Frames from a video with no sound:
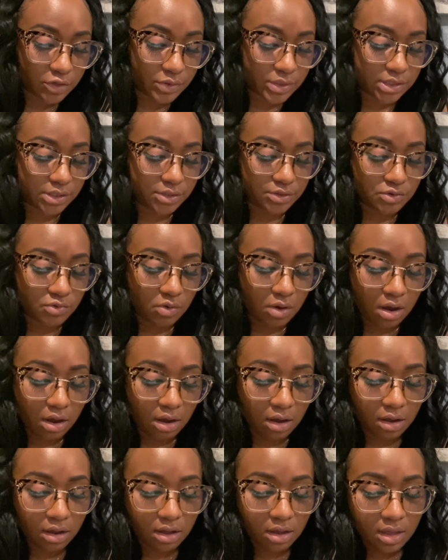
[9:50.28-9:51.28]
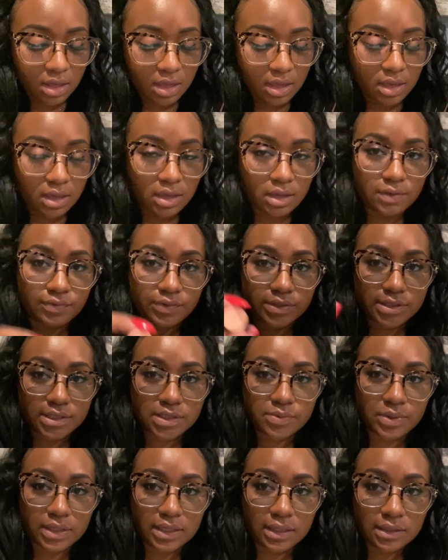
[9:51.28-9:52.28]
it to you all, and this is
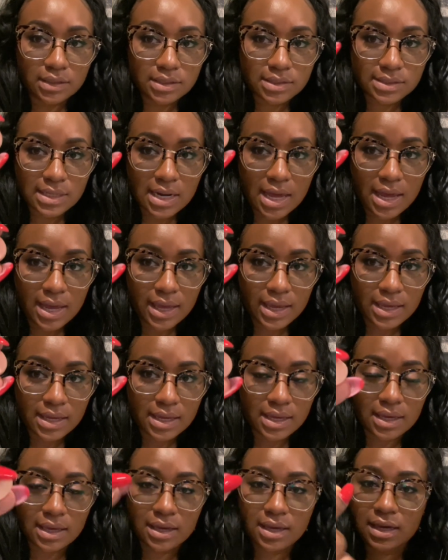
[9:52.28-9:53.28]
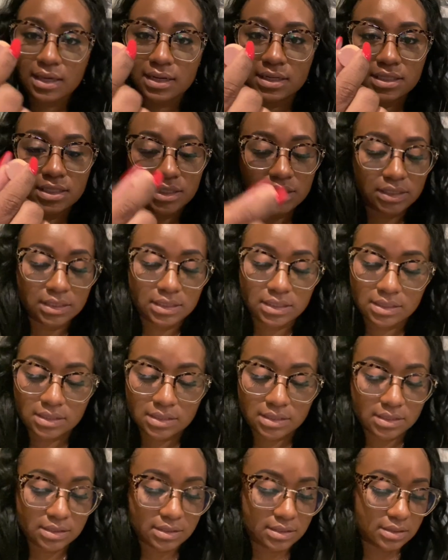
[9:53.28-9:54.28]
what it looks like, and it's
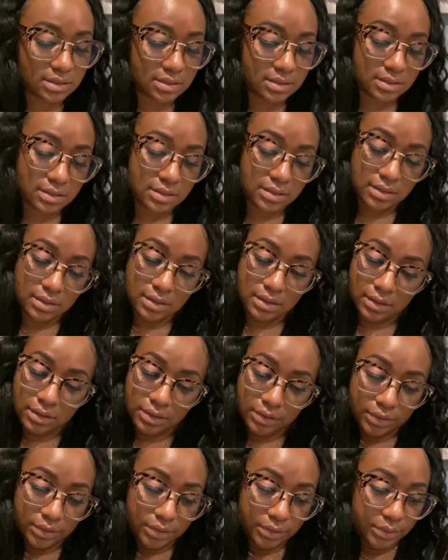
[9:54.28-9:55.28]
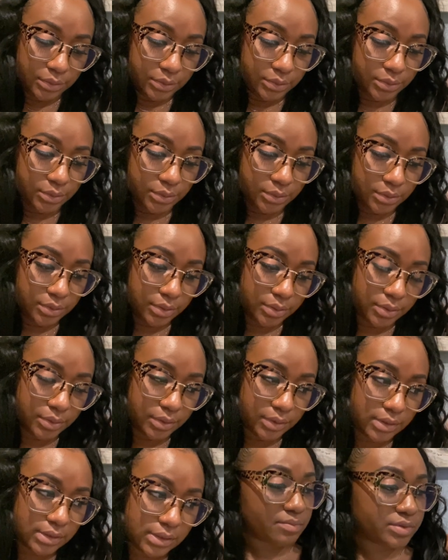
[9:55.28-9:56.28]
just Whew.
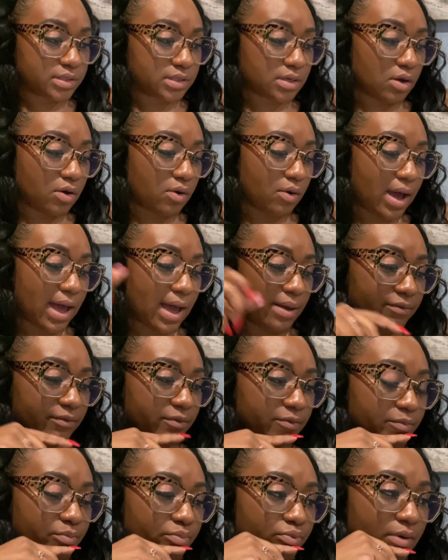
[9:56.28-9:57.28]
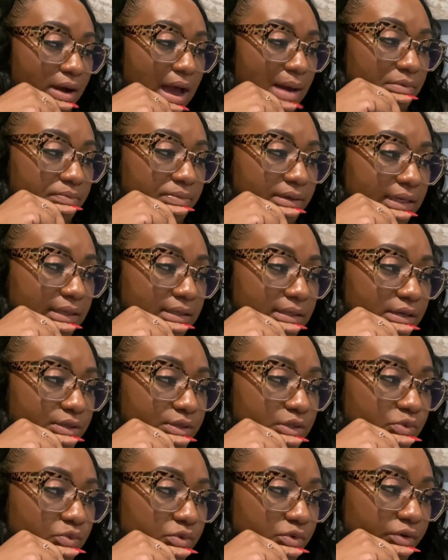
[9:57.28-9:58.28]
So I will probably look
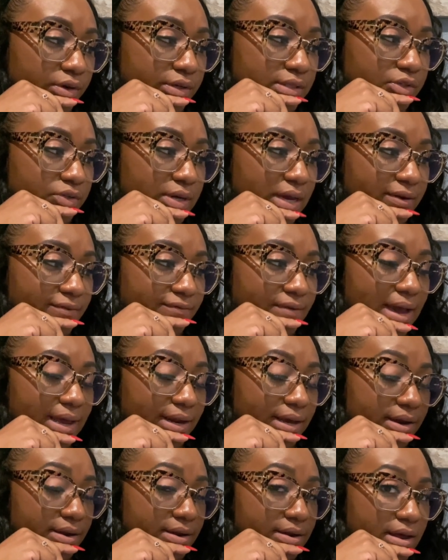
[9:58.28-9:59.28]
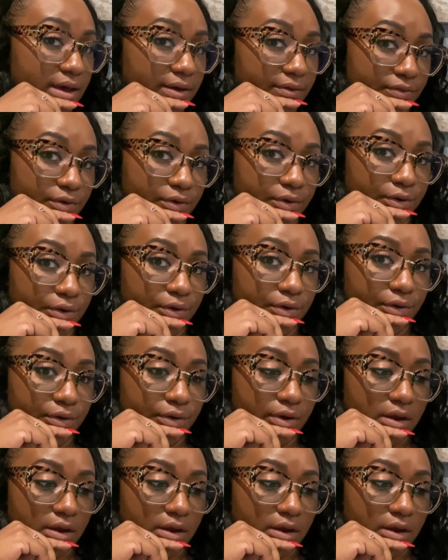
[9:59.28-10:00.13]
towards trying to find another